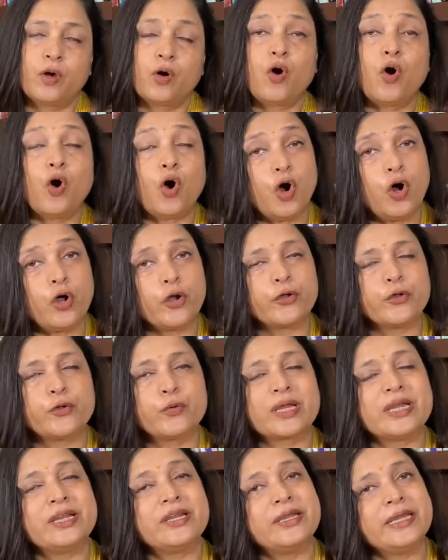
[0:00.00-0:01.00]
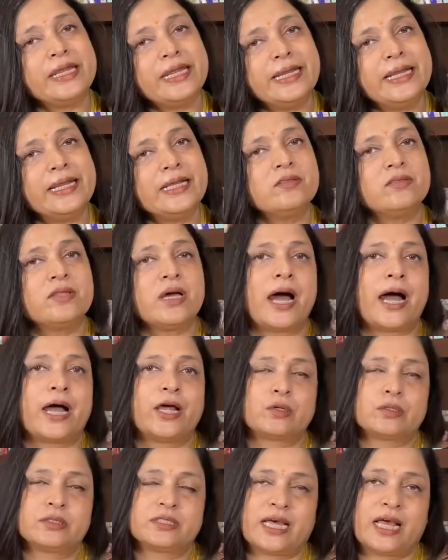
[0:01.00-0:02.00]
or you can delink the
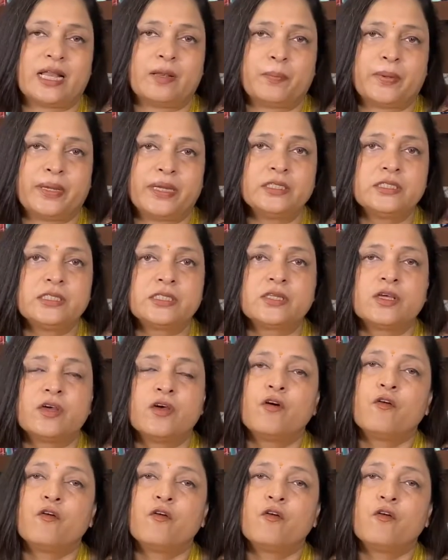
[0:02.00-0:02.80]
hydrosalpinx